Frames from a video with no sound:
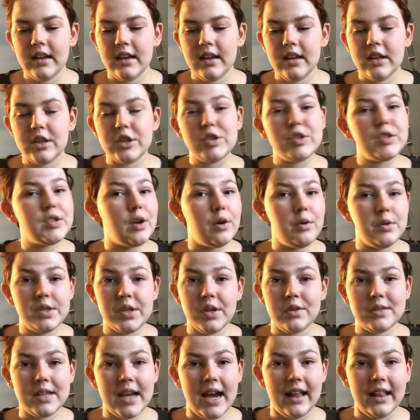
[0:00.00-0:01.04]
So
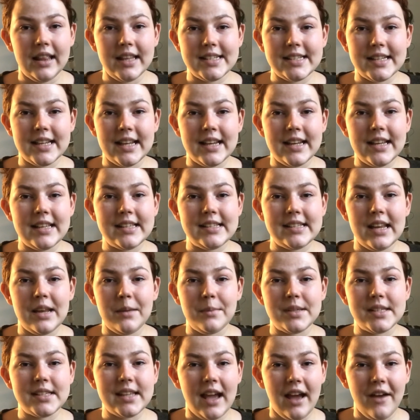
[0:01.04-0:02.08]
talented. His name
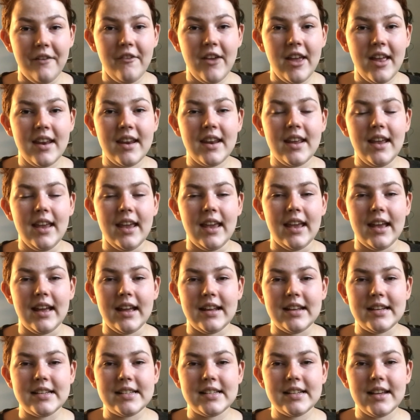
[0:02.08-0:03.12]
is Kevin,
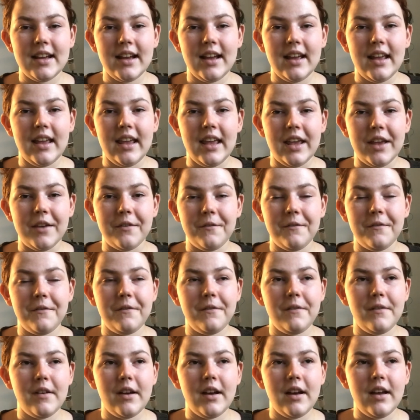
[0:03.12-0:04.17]
and if
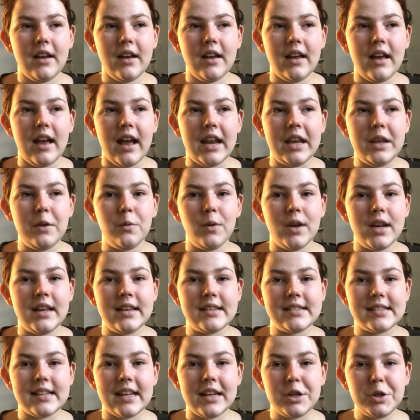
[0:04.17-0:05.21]
anyone
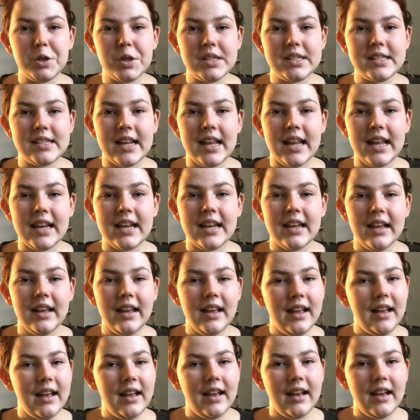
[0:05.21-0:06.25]
is interested,
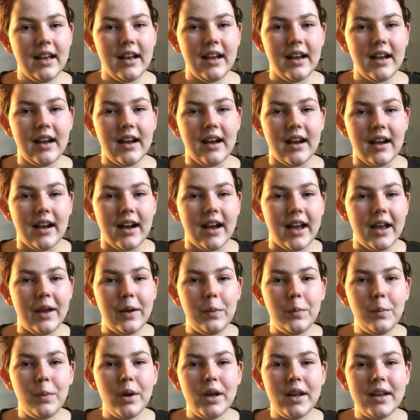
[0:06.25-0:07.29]
I
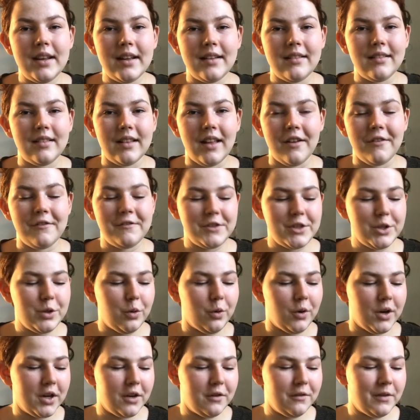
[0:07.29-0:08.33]
would love to
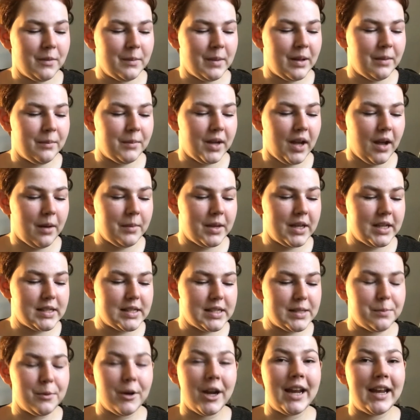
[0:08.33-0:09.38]
order from him coming
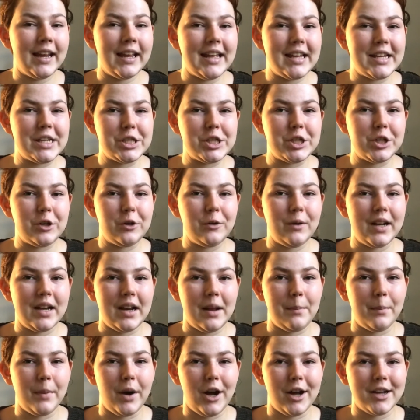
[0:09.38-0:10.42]
spring and do an
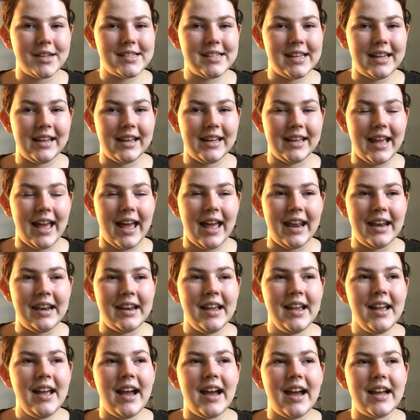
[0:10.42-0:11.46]
unboxing again.
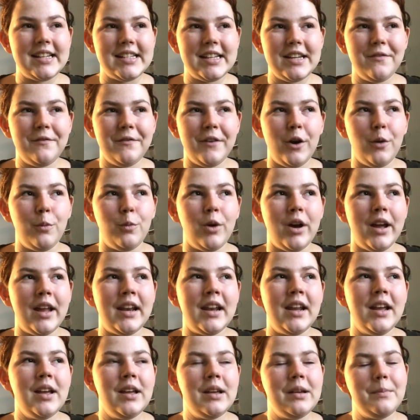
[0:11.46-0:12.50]
I did film one,
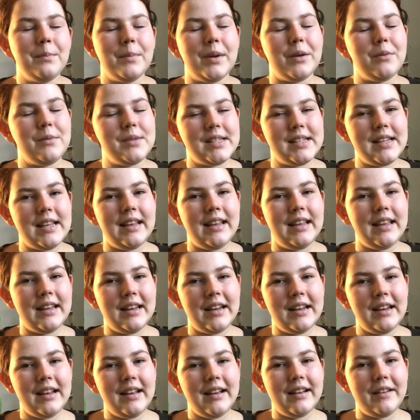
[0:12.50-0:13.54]
but it was
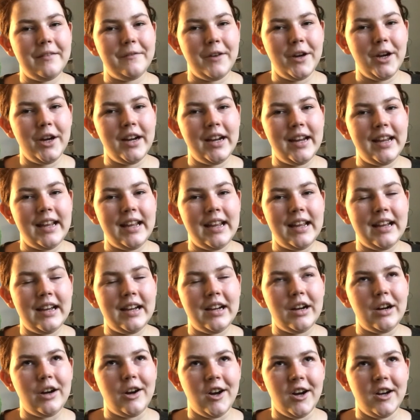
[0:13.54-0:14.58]
in a very
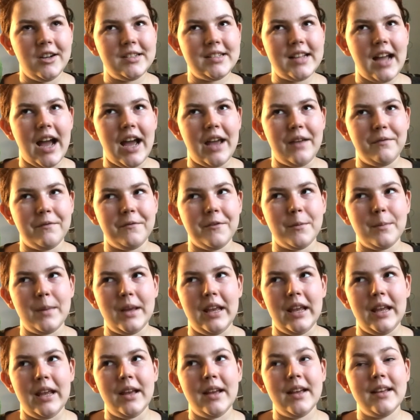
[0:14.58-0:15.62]
hard time for
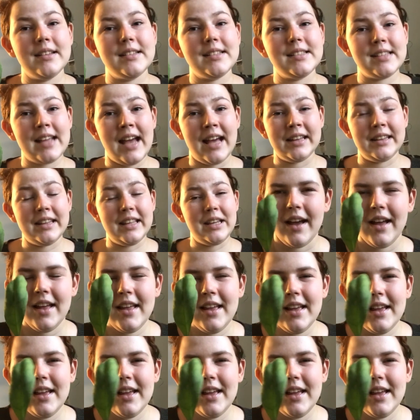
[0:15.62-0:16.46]
me, sadly.